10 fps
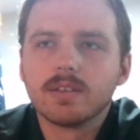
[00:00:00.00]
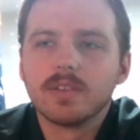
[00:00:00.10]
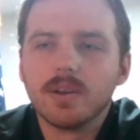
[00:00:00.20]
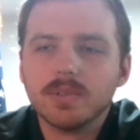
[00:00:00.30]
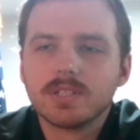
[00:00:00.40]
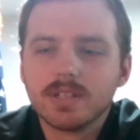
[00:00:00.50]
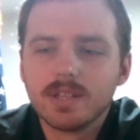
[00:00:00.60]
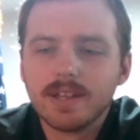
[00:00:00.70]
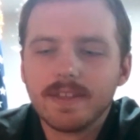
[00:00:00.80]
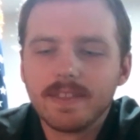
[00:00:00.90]
that was
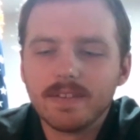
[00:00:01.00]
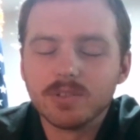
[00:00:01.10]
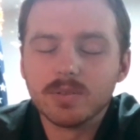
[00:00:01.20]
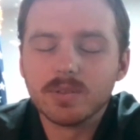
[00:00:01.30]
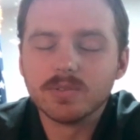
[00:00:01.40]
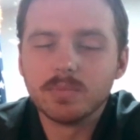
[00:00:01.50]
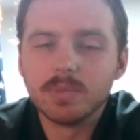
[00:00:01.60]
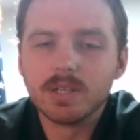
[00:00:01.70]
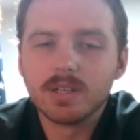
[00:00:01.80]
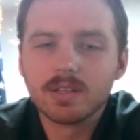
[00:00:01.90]
a
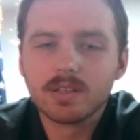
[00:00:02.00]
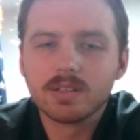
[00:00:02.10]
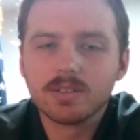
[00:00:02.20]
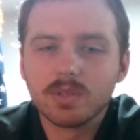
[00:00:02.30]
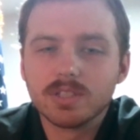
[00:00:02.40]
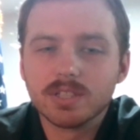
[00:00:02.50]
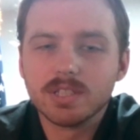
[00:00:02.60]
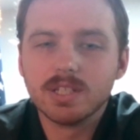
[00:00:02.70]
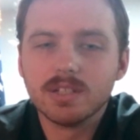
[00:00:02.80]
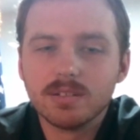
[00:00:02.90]
big
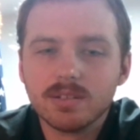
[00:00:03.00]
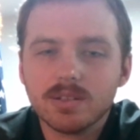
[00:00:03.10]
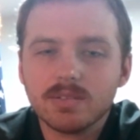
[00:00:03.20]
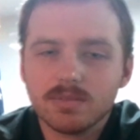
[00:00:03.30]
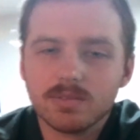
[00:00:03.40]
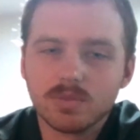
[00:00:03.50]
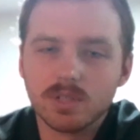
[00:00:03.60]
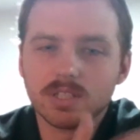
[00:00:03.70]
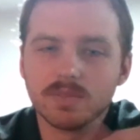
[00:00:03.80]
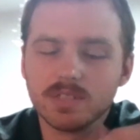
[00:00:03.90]
2016,
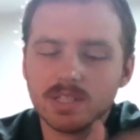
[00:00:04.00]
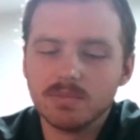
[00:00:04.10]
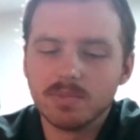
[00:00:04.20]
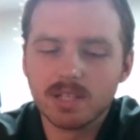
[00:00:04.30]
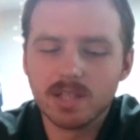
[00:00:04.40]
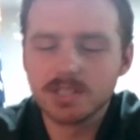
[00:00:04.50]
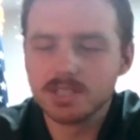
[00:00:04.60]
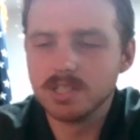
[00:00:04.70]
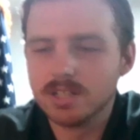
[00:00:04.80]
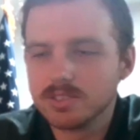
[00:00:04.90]
2017, big
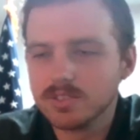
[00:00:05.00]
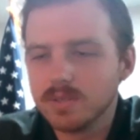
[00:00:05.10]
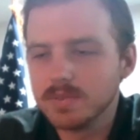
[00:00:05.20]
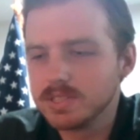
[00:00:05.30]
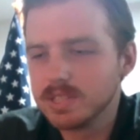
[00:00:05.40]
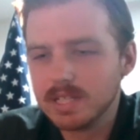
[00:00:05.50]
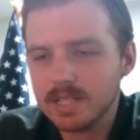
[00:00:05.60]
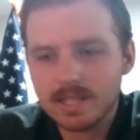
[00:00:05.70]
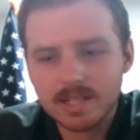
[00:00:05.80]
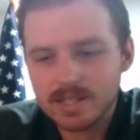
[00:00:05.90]
election year. So I was
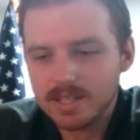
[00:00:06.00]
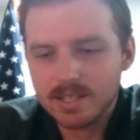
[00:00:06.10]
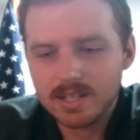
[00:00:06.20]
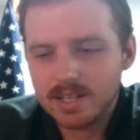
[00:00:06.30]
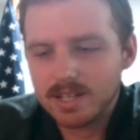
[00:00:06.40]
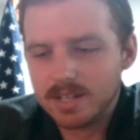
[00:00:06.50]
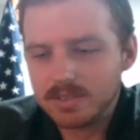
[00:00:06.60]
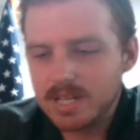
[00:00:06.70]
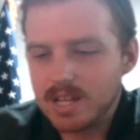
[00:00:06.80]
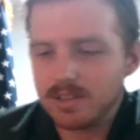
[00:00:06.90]

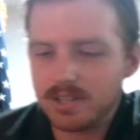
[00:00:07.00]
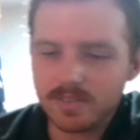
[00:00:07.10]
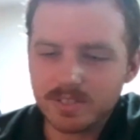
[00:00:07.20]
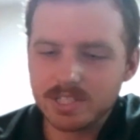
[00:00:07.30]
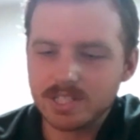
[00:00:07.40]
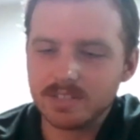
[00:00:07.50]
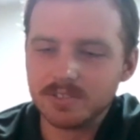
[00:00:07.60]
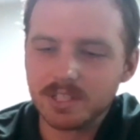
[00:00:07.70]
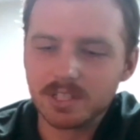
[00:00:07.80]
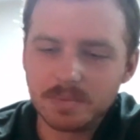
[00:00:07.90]
kind of a little nervous. He
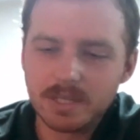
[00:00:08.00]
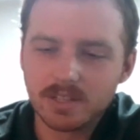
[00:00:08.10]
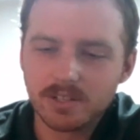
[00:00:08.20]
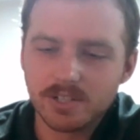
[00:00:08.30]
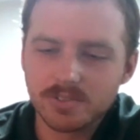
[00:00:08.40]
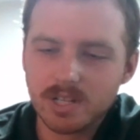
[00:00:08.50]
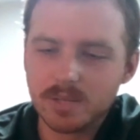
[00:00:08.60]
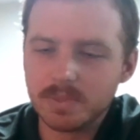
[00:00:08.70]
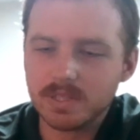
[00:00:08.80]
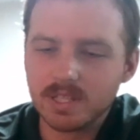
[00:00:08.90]
was either going to be Hillary or
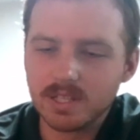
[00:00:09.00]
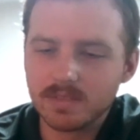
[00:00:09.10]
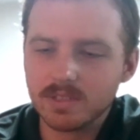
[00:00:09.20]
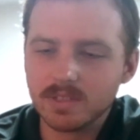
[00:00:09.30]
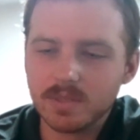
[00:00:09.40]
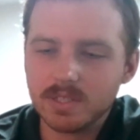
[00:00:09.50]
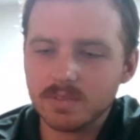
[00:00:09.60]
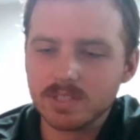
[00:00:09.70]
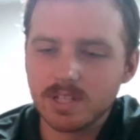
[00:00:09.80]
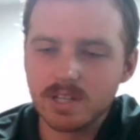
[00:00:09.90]
Trump. And thankfully
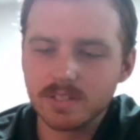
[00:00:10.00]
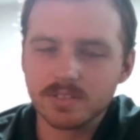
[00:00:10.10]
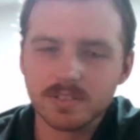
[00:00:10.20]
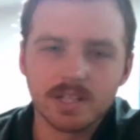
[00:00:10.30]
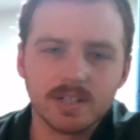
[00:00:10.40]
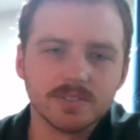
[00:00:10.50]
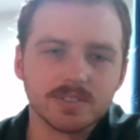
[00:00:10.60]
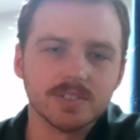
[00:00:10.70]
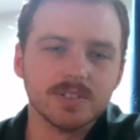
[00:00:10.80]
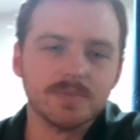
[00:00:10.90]
we saw how that turned out.
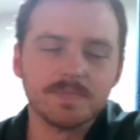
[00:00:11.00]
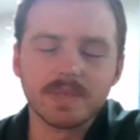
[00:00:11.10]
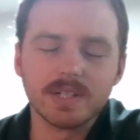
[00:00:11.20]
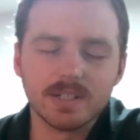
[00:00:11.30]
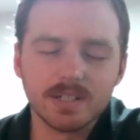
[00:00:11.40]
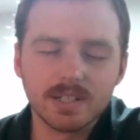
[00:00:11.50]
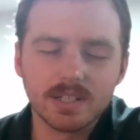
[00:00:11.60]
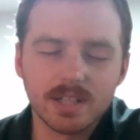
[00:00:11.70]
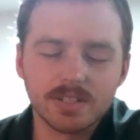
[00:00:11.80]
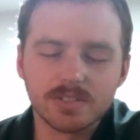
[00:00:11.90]
So
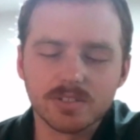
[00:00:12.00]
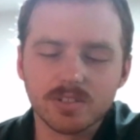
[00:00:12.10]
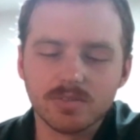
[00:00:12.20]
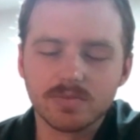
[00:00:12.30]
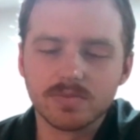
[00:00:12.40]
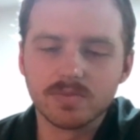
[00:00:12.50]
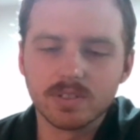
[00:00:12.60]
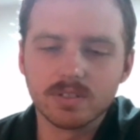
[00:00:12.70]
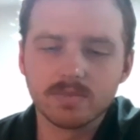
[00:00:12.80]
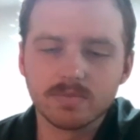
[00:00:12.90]
I got to serve
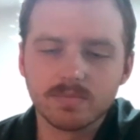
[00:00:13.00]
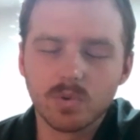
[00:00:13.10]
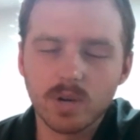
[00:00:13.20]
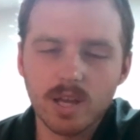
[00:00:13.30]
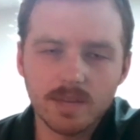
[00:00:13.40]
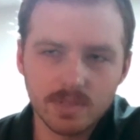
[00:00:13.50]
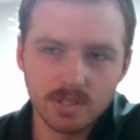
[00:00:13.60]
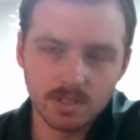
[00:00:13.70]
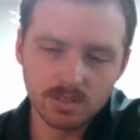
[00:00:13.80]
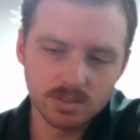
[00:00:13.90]
4.5
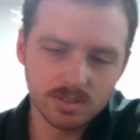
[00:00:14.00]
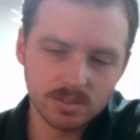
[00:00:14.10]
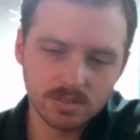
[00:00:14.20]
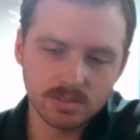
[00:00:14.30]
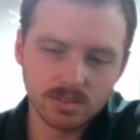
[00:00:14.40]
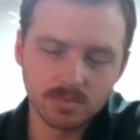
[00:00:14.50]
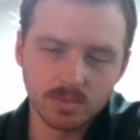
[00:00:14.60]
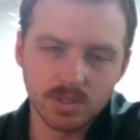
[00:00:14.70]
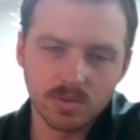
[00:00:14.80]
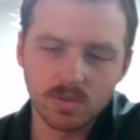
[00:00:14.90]
years in the
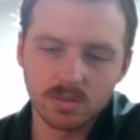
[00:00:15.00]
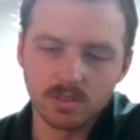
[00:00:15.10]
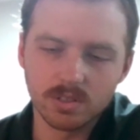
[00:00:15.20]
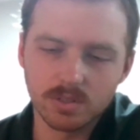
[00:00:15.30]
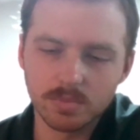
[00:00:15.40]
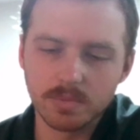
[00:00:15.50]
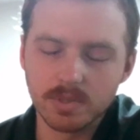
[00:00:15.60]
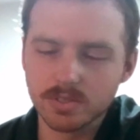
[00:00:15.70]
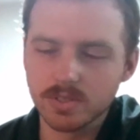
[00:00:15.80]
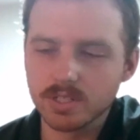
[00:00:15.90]
Marine Corps under the Trump
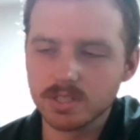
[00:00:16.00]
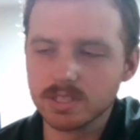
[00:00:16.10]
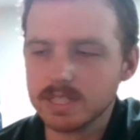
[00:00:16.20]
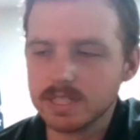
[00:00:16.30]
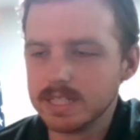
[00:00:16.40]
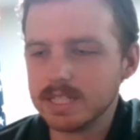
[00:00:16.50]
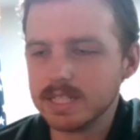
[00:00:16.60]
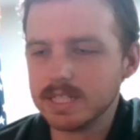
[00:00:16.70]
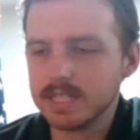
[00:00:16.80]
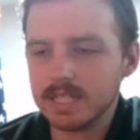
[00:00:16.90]
administration.
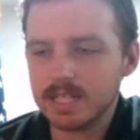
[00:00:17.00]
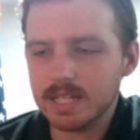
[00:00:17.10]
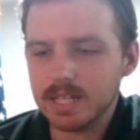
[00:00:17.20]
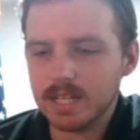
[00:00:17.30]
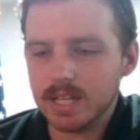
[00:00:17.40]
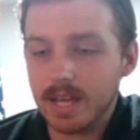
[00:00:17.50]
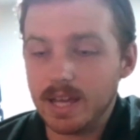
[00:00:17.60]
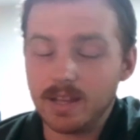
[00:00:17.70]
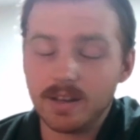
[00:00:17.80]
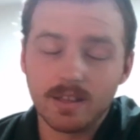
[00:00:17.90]

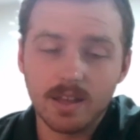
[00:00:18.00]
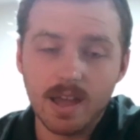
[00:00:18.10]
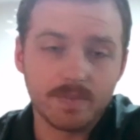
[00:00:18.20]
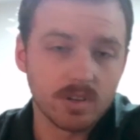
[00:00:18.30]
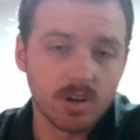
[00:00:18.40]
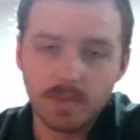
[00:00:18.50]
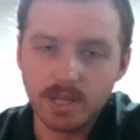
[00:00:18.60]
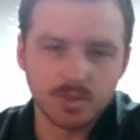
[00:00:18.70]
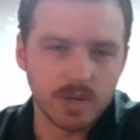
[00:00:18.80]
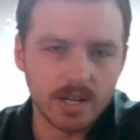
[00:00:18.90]
And after all my
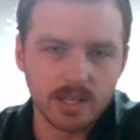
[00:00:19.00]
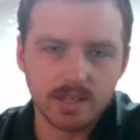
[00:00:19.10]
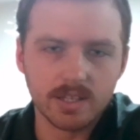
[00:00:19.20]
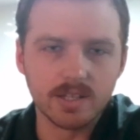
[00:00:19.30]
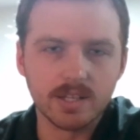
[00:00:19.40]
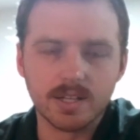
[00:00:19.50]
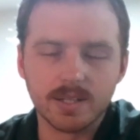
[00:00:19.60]
training and